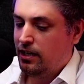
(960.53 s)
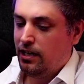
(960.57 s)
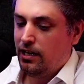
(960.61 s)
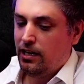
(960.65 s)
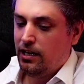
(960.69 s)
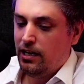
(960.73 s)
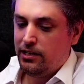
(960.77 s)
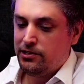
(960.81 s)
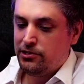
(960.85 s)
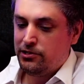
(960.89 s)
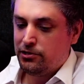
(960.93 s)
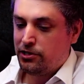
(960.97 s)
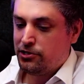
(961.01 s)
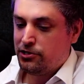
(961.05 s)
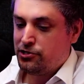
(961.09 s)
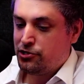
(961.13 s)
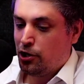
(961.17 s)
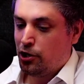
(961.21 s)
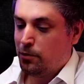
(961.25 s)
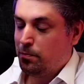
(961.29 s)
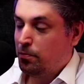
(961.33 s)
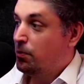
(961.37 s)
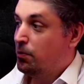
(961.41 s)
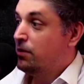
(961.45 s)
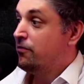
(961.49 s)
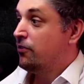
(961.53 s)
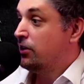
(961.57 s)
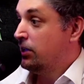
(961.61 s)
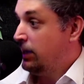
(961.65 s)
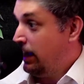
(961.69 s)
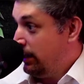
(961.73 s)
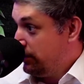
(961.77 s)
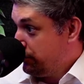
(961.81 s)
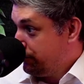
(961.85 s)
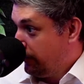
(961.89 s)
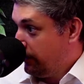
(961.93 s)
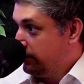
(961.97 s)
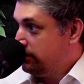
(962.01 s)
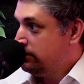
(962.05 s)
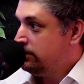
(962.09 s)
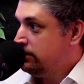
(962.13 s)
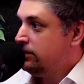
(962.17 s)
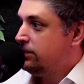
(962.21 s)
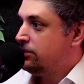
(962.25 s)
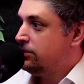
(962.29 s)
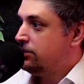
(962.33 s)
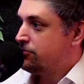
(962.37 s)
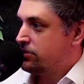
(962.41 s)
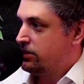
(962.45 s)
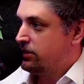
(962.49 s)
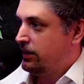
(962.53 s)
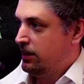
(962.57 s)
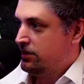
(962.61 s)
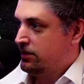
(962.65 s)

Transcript: took a job with a hedge fund. Yes,